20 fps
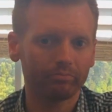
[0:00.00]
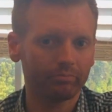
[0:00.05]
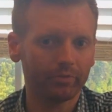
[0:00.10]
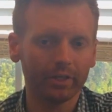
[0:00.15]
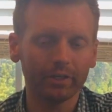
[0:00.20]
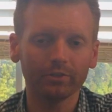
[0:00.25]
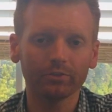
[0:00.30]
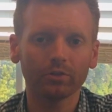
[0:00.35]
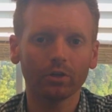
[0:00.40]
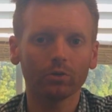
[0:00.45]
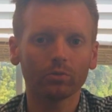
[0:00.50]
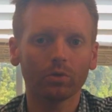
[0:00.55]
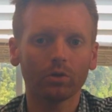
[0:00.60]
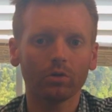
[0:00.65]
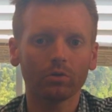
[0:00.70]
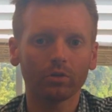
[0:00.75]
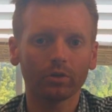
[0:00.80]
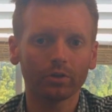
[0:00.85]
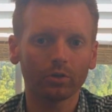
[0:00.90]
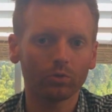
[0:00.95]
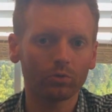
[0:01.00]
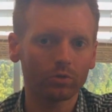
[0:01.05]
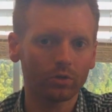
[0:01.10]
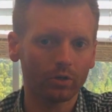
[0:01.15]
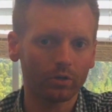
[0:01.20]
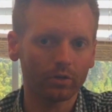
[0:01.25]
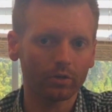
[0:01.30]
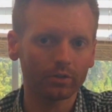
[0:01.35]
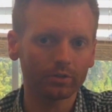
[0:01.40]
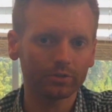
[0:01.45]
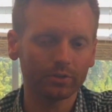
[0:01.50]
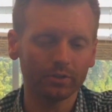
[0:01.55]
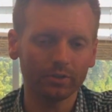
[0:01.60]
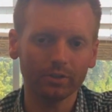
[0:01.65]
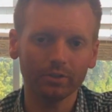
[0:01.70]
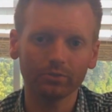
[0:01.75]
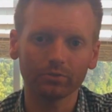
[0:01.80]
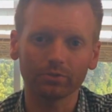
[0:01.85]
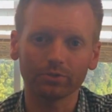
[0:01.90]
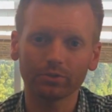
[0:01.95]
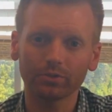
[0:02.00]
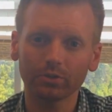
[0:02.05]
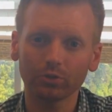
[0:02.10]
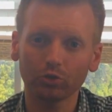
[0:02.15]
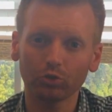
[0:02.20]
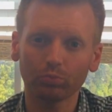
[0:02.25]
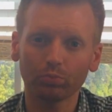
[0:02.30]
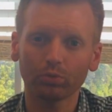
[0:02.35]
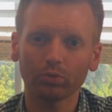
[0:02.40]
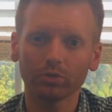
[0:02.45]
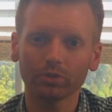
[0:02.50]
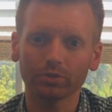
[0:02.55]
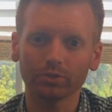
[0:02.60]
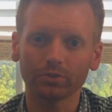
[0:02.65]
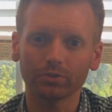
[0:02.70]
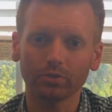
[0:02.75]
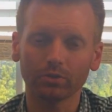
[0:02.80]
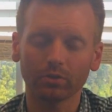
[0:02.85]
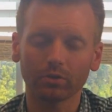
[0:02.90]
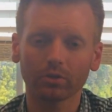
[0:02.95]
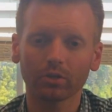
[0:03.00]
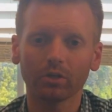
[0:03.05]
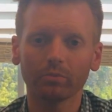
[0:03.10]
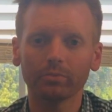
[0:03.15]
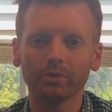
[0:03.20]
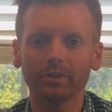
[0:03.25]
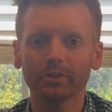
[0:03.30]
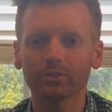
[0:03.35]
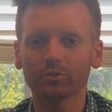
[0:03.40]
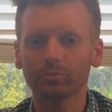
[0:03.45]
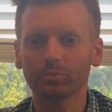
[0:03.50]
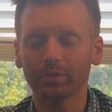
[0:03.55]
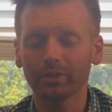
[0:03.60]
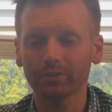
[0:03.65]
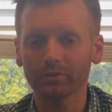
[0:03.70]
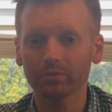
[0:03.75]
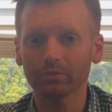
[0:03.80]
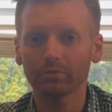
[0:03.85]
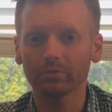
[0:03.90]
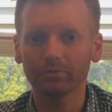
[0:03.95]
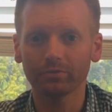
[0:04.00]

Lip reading: things go wrong on old cars, and these are still Porsches, so they're going to be expensive to